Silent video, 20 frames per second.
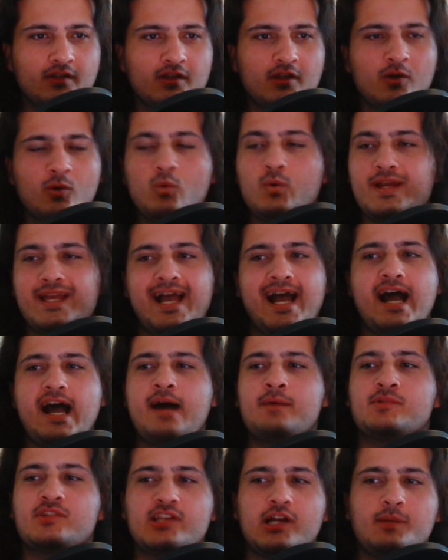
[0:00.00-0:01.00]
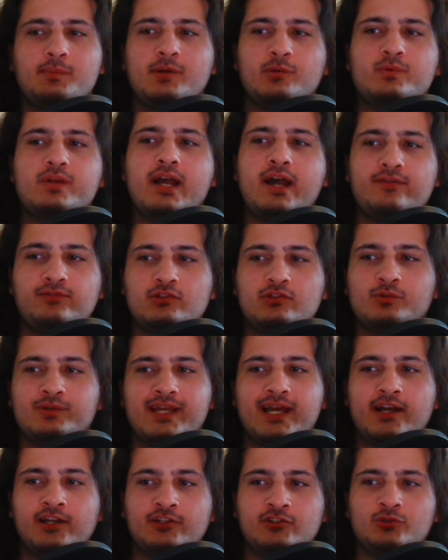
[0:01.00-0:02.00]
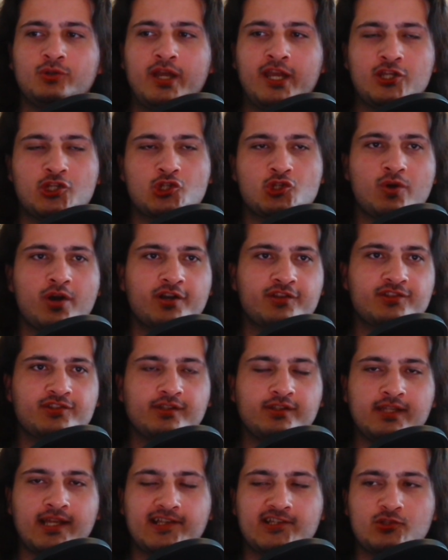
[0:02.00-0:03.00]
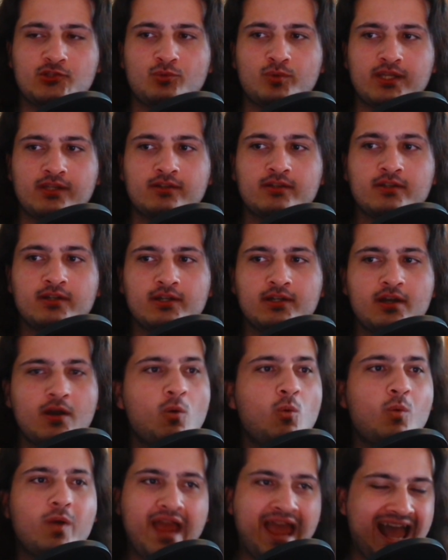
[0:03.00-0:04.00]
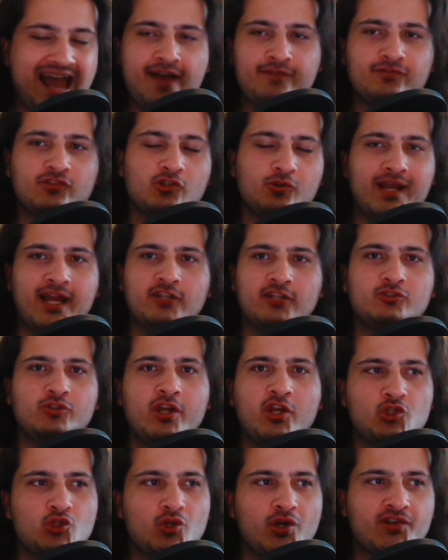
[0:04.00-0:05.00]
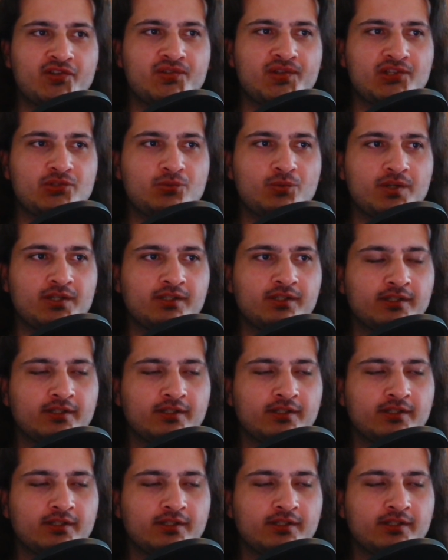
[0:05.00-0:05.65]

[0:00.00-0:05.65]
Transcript: We, I'm sorry, but we have to react to Aatrox next week. We have to react to Aatrox next week.